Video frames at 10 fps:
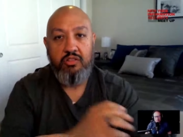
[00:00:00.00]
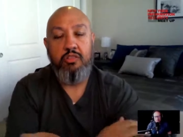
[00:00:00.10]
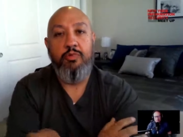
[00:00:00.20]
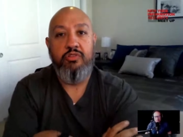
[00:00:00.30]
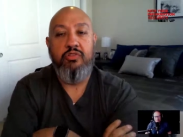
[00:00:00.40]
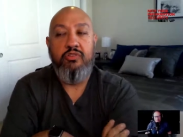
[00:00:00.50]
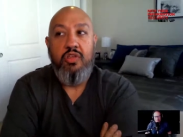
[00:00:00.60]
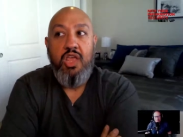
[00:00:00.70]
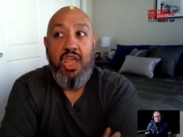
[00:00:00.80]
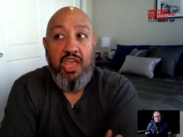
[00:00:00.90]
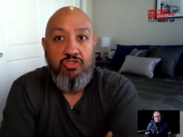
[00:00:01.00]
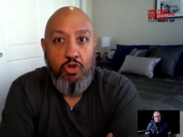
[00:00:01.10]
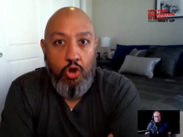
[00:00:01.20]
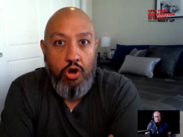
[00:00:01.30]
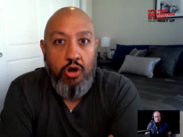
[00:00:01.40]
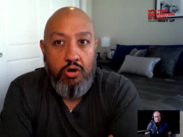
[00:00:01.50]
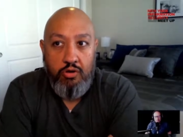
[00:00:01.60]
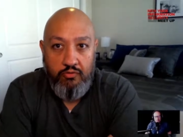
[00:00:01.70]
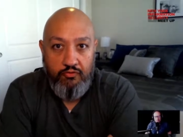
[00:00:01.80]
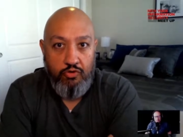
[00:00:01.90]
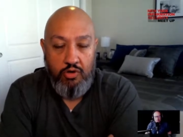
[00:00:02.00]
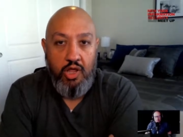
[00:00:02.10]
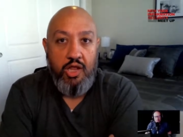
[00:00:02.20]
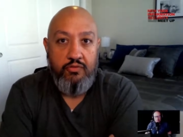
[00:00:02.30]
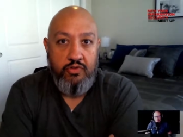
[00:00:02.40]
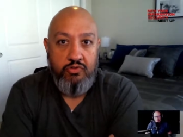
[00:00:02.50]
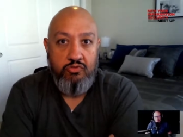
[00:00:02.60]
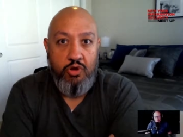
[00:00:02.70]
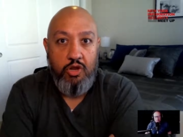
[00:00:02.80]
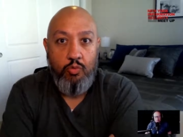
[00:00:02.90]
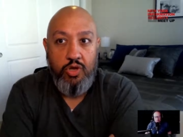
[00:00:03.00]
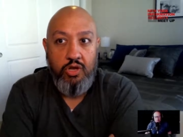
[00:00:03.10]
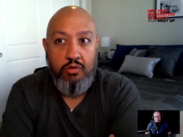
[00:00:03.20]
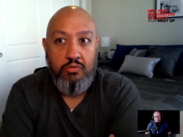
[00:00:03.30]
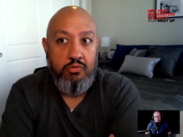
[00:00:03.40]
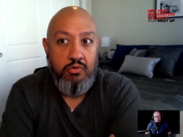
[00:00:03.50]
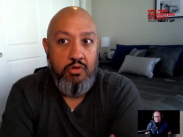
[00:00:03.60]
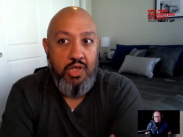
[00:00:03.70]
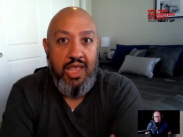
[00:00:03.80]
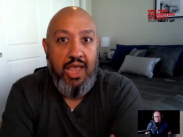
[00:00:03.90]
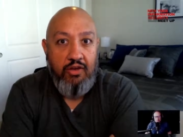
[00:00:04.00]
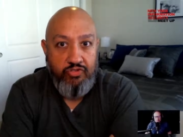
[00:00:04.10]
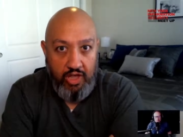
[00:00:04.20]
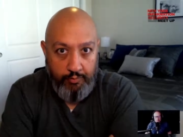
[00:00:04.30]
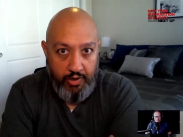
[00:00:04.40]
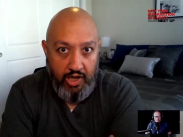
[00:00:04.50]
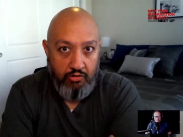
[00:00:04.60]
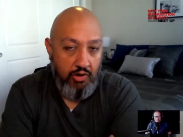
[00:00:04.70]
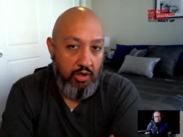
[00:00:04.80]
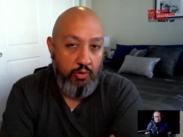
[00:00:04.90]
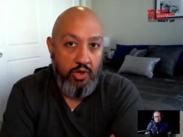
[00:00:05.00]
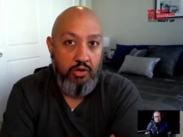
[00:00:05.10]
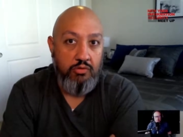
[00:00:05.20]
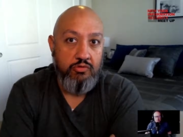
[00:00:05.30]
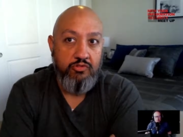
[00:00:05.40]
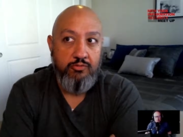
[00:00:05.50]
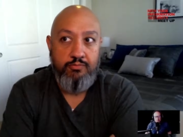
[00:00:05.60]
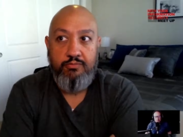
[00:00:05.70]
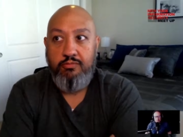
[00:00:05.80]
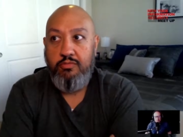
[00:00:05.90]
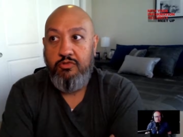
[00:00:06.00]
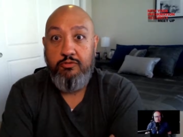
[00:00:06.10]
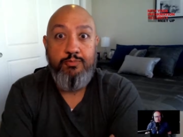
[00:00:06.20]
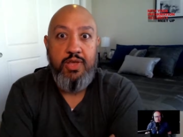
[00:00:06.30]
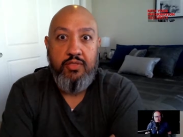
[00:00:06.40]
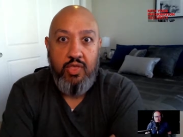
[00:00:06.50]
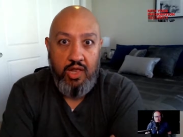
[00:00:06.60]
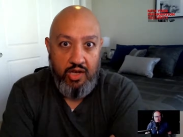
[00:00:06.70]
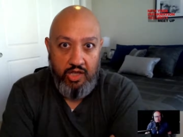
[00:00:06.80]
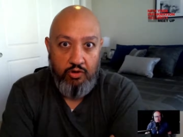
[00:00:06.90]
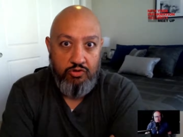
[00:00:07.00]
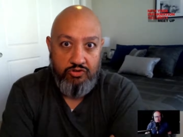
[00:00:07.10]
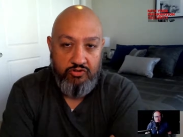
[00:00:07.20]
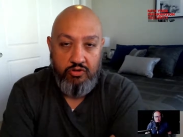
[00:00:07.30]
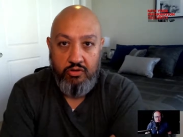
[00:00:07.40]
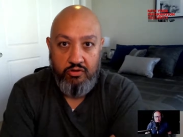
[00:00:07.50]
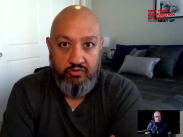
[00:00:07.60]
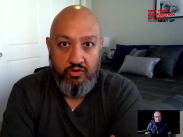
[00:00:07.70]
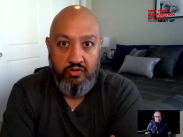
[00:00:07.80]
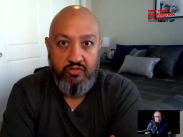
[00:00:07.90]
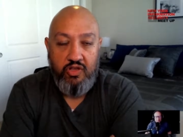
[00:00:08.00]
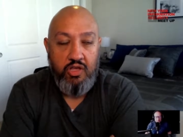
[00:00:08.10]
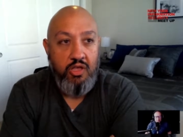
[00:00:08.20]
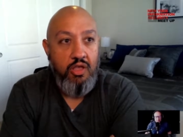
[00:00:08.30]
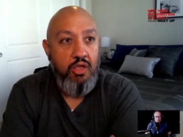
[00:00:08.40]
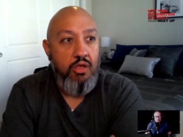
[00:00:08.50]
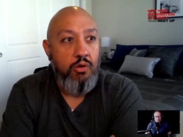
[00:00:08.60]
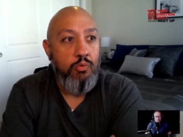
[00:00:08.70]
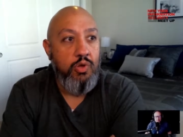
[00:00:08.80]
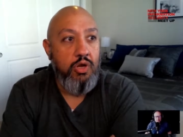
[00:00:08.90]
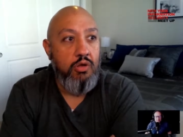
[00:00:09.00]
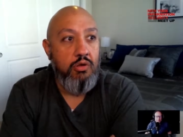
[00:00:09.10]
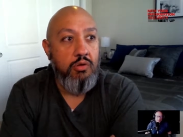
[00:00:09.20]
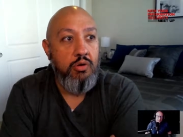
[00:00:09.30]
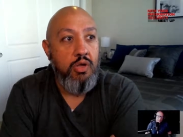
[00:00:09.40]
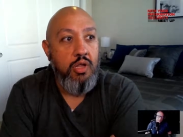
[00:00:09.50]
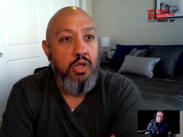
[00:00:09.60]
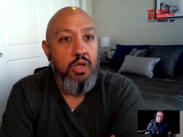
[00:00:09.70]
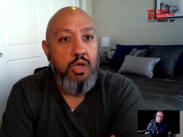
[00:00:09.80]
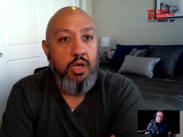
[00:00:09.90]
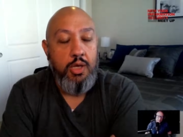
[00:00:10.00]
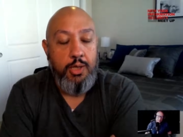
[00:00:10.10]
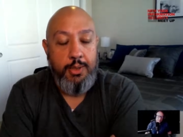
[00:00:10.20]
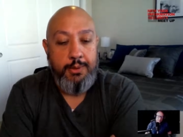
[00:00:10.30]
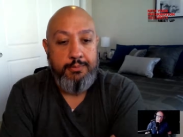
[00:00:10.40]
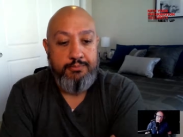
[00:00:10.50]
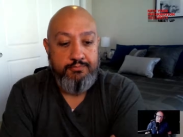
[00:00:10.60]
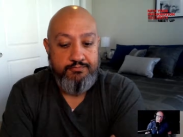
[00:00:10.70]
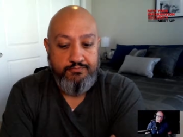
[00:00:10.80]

business is hard for a lot of us, right? We don't have that background. We don't speak that language, so to say. We don't, um,